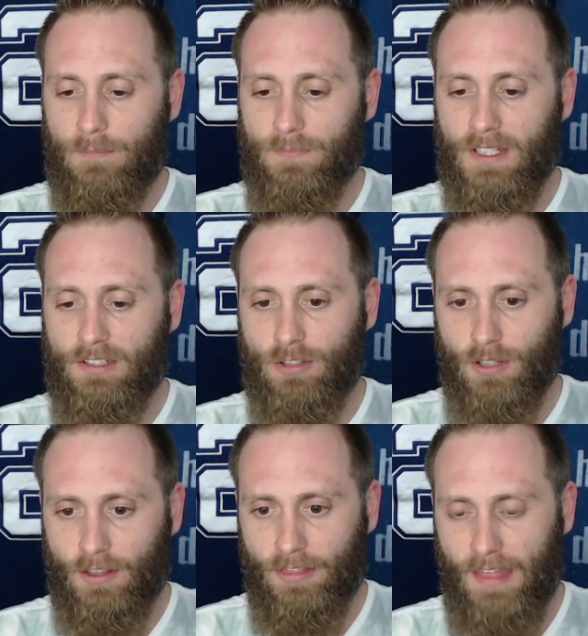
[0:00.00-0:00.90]
It
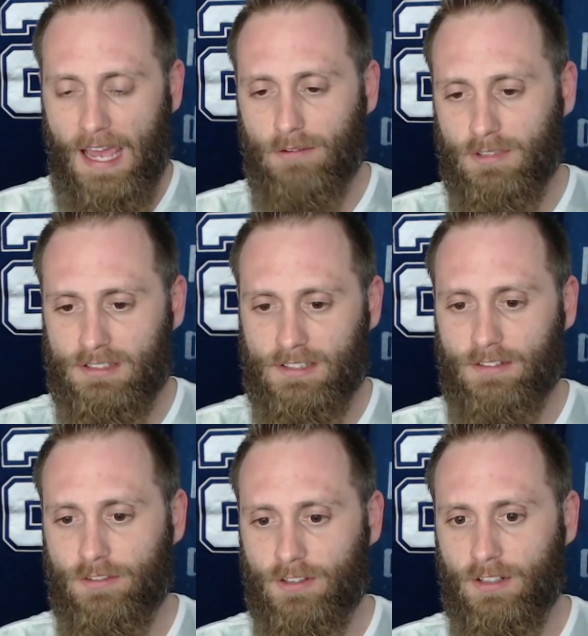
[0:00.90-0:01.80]
took that
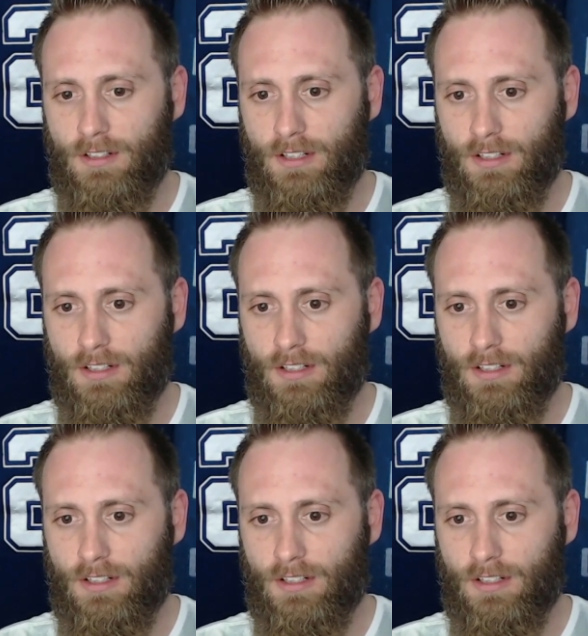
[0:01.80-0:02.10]
receiver